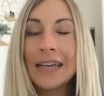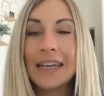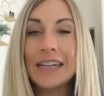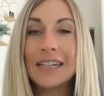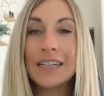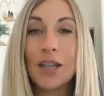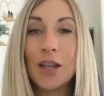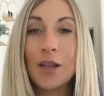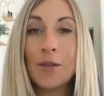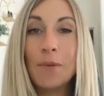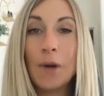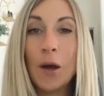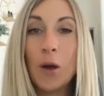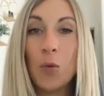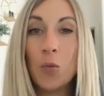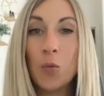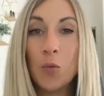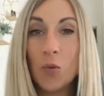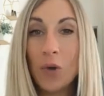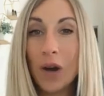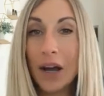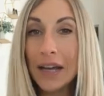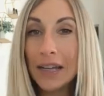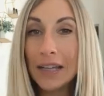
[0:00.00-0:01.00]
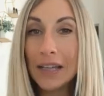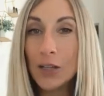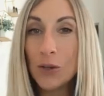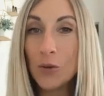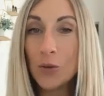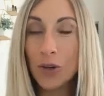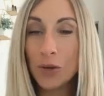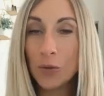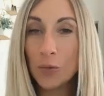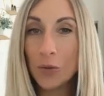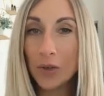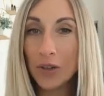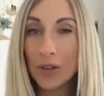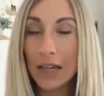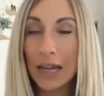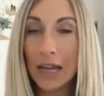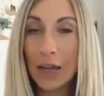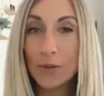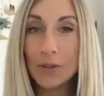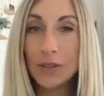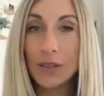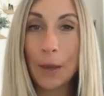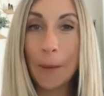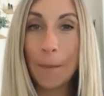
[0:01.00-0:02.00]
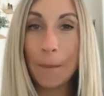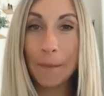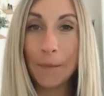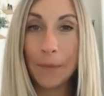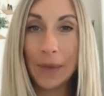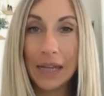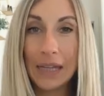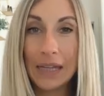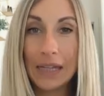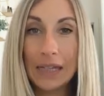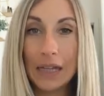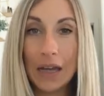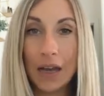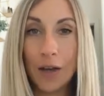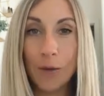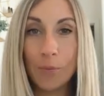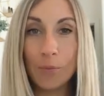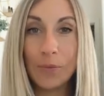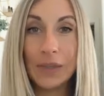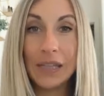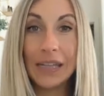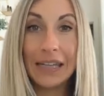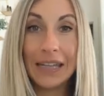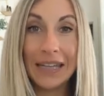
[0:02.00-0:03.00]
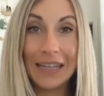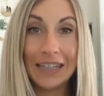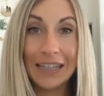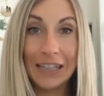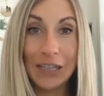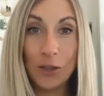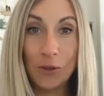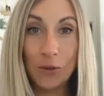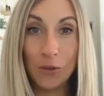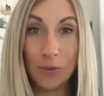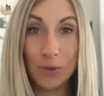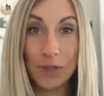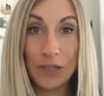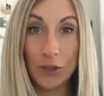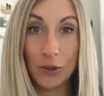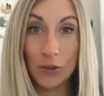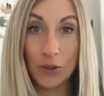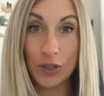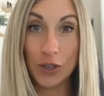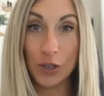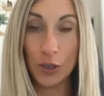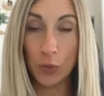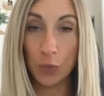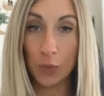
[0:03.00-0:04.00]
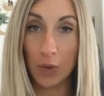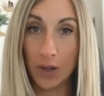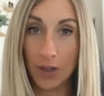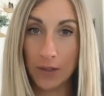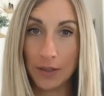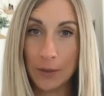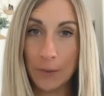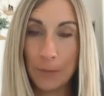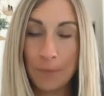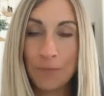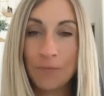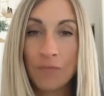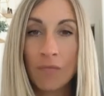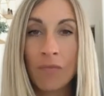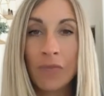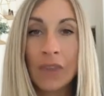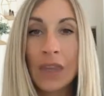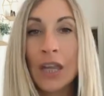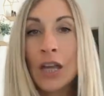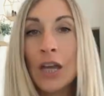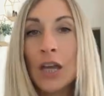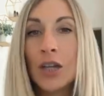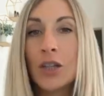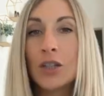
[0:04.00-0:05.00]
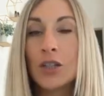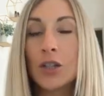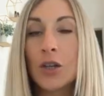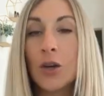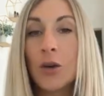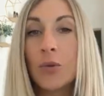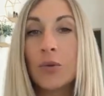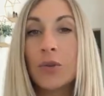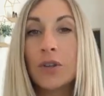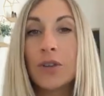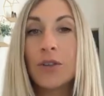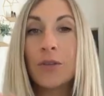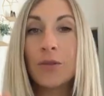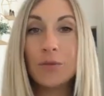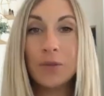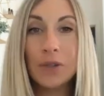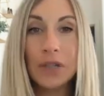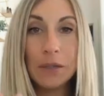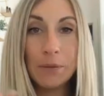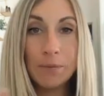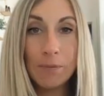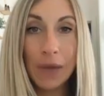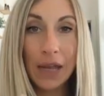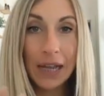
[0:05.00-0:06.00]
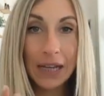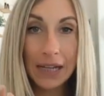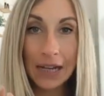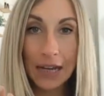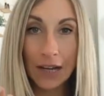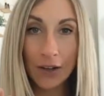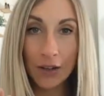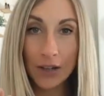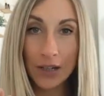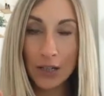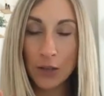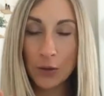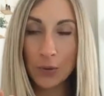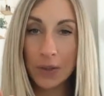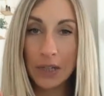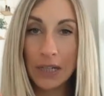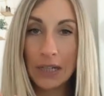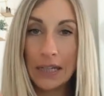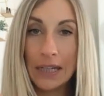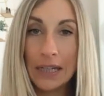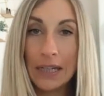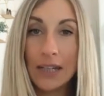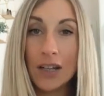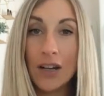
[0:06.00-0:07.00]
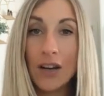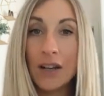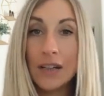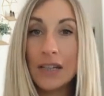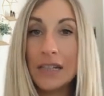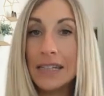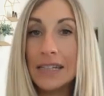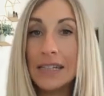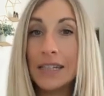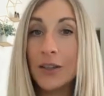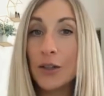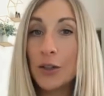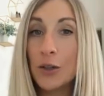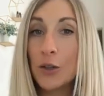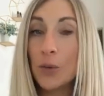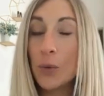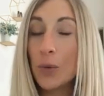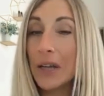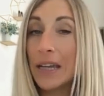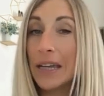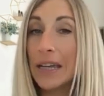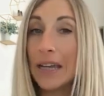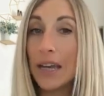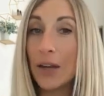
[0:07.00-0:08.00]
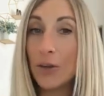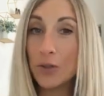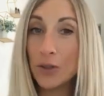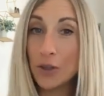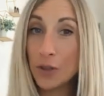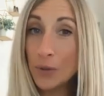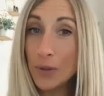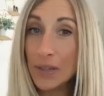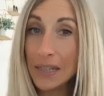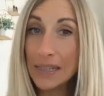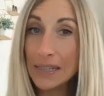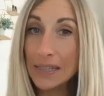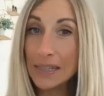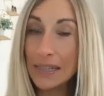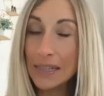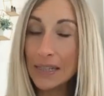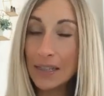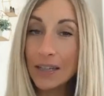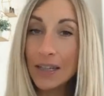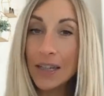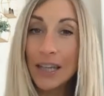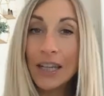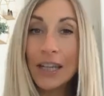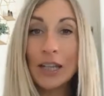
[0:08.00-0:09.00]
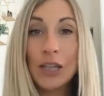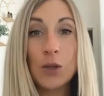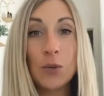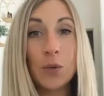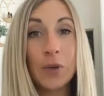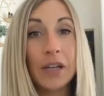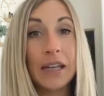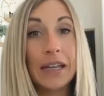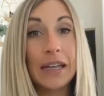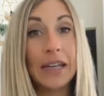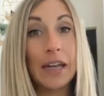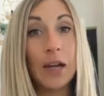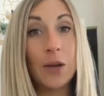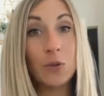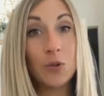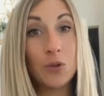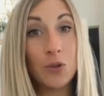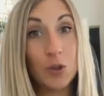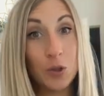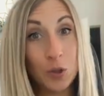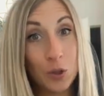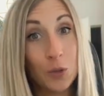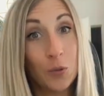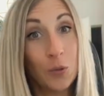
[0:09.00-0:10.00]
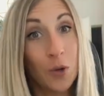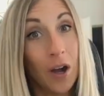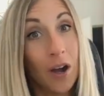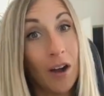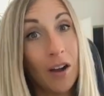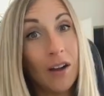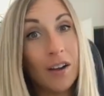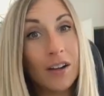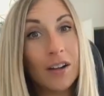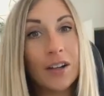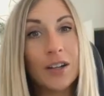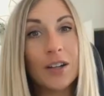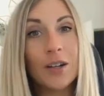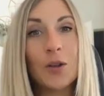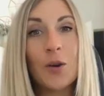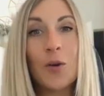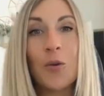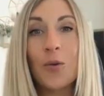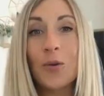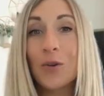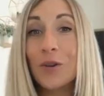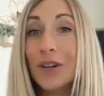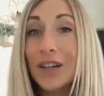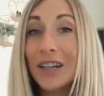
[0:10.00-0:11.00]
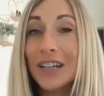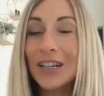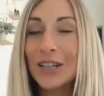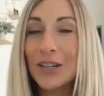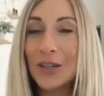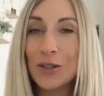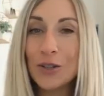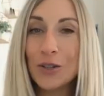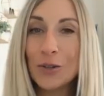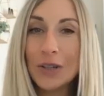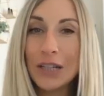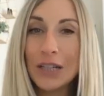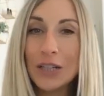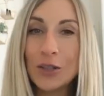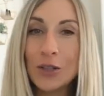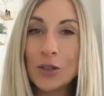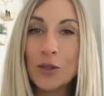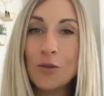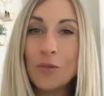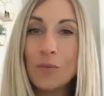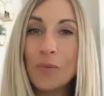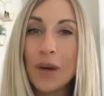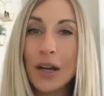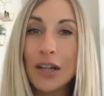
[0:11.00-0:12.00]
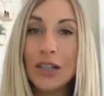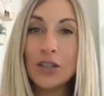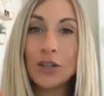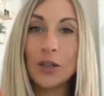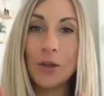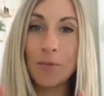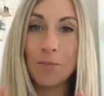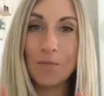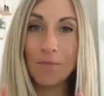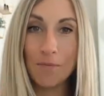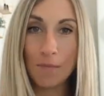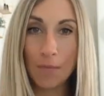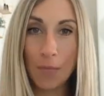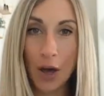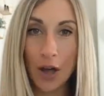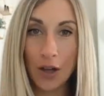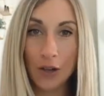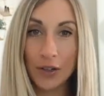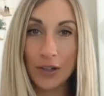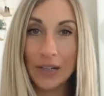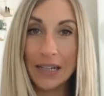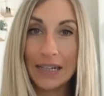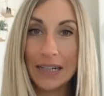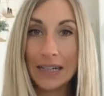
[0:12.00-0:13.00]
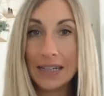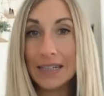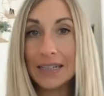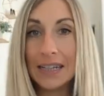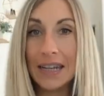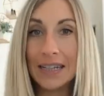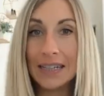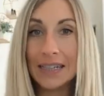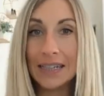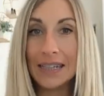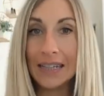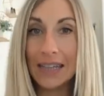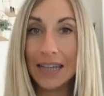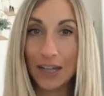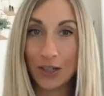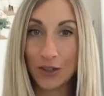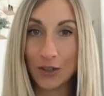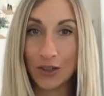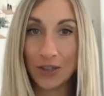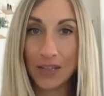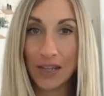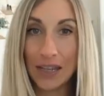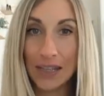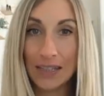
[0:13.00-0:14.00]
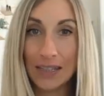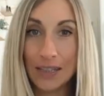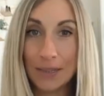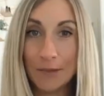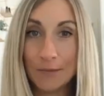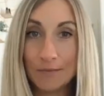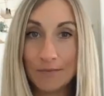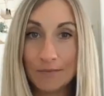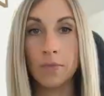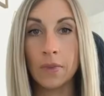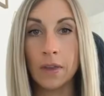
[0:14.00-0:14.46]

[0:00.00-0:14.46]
is all about why your workouts may not be getting you the results you want. So three main areas we're going to hit on is either you're working out too easy, you're working out too hard, or you're doing too much moderate intensity exercise.